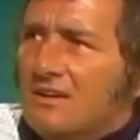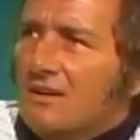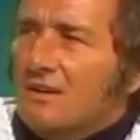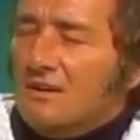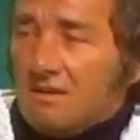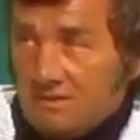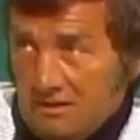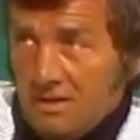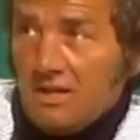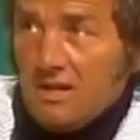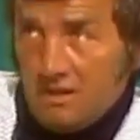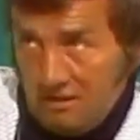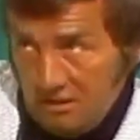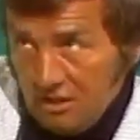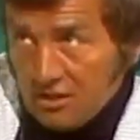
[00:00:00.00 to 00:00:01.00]
you.
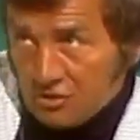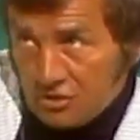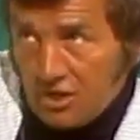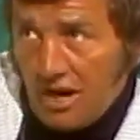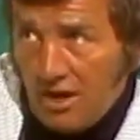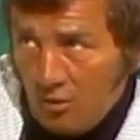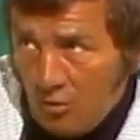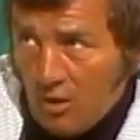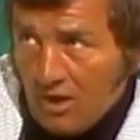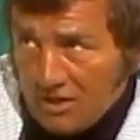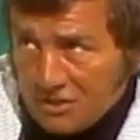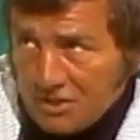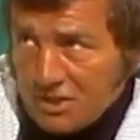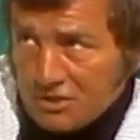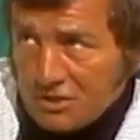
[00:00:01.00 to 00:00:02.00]
He, he tried
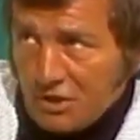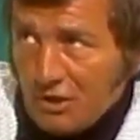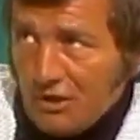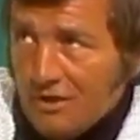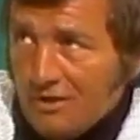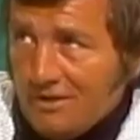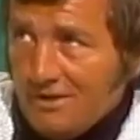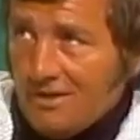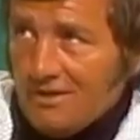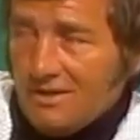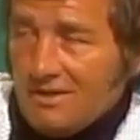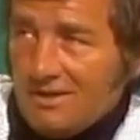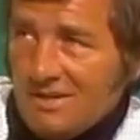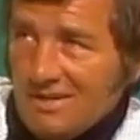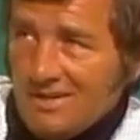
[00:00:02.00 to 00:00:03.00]
once. Yeah, I see.
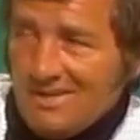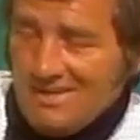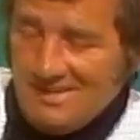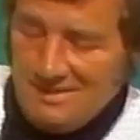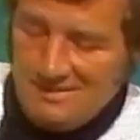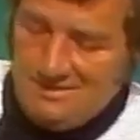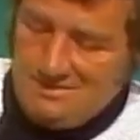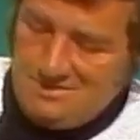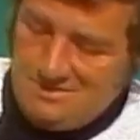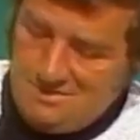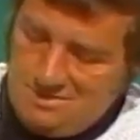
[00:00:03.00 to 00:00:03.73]
Okay,